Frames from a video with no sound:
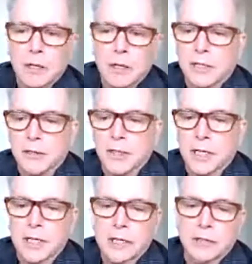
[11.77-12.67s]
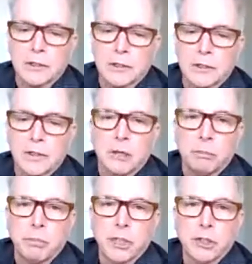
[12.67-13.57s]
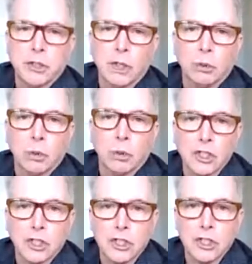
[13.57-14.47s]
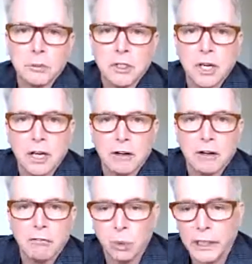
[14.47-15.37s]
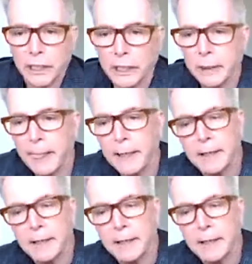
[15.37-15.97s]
sales ideas, and build relationships every week.